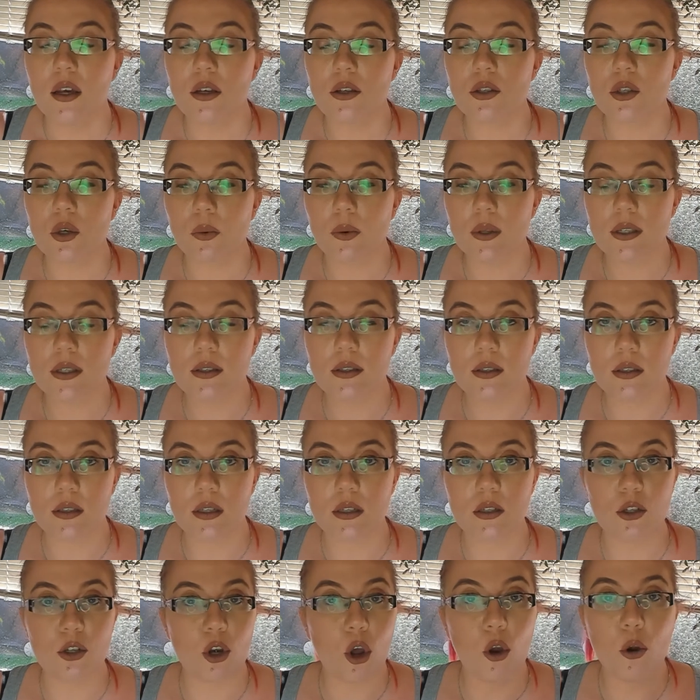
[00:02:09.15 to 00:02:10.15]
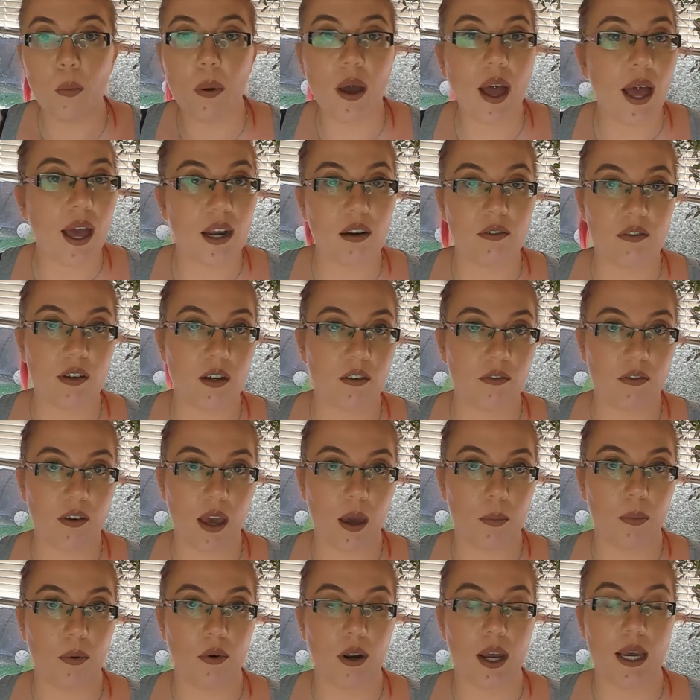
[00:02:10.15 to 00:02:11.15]
So no part of it
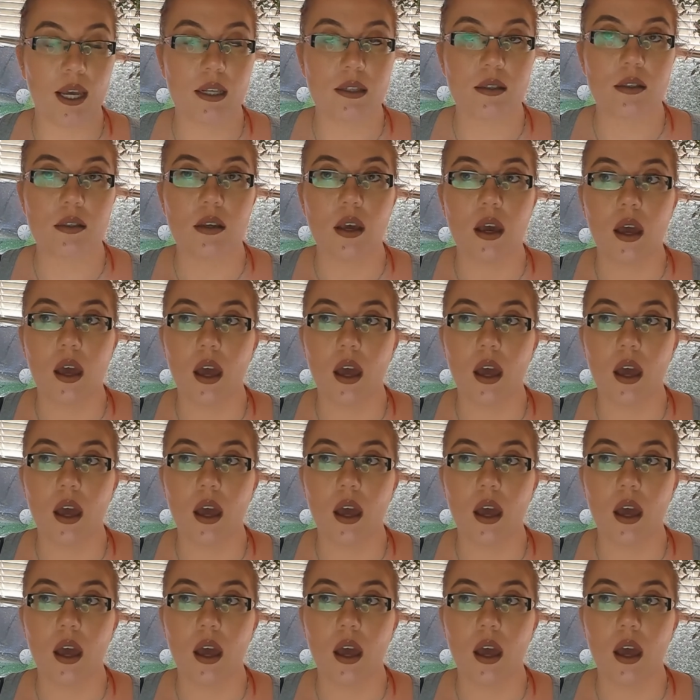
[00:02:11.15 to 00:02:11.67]
evaporates.